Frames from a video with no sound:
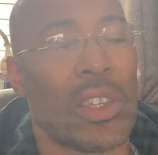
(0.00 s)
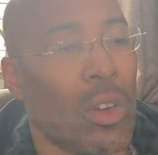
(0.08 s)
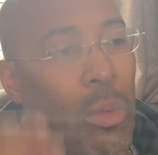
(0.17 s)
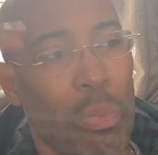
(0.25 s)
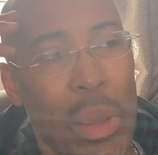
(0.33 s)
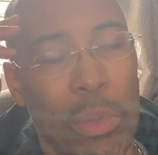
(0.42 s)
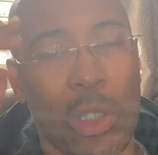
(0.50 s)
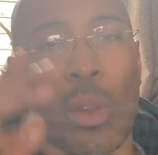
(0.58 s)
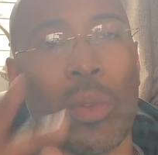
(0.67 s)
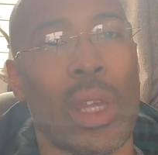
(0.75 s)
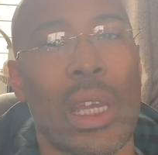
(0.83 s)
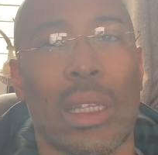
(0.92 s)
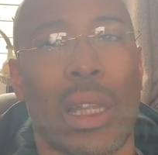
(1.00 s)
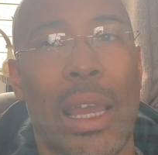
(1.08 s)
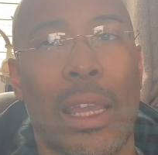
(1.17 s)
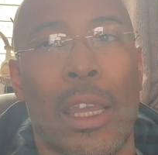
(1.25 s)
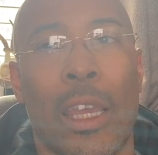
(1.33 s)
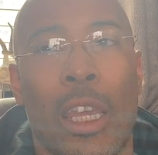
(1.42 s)
So people don't think
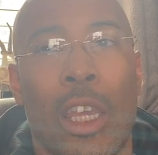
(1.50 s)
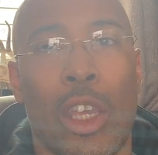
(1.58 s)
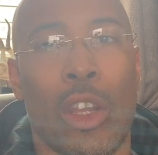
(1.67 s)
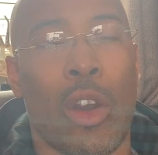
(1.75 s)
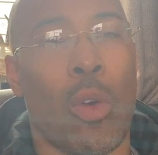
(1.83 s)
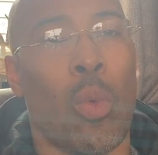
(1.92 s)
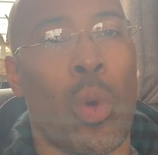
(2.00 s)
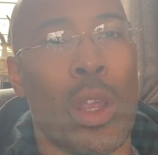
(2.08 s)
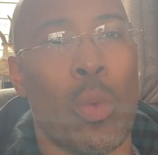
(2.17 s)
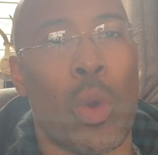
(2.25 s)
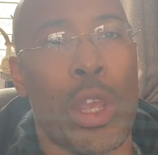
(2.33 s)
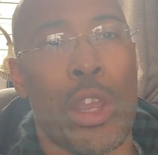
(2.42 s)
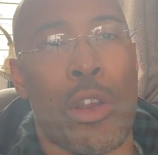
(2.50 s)
like, what